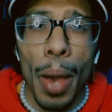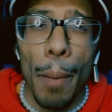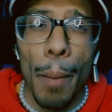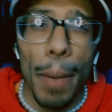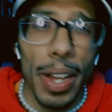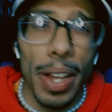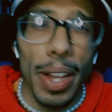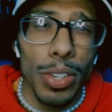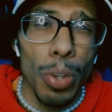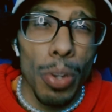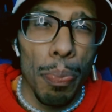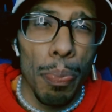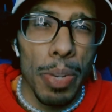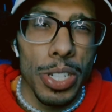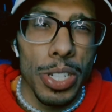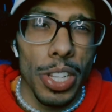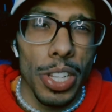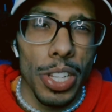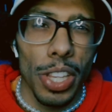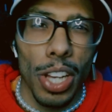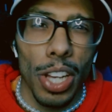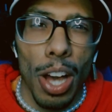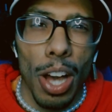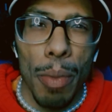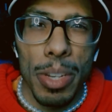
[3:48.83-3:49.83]
But I do
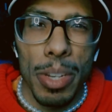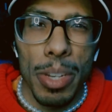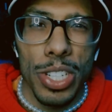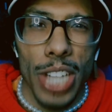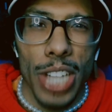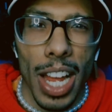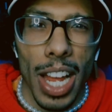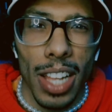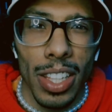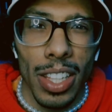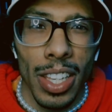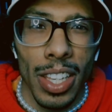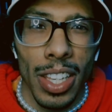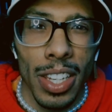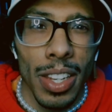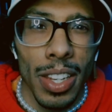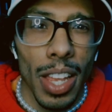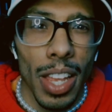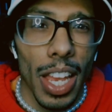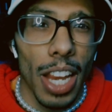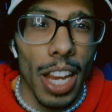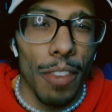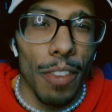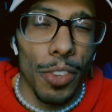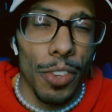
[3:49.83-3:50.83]
appreciate the comment, Jacqueline. And
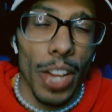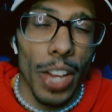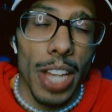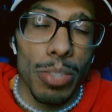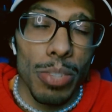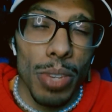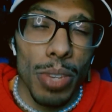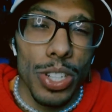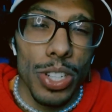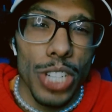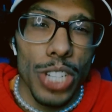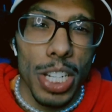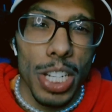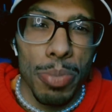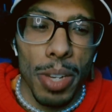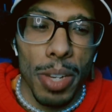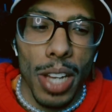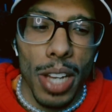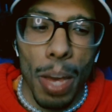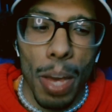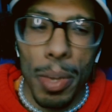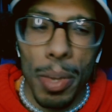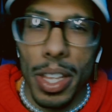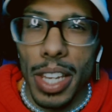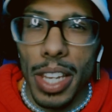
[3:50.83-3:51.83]
if you guys want a chance to be
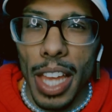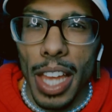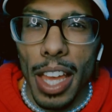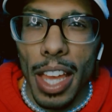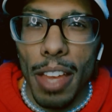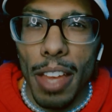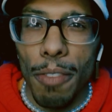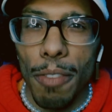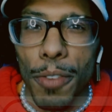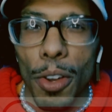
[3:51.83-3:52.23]
comment of the day,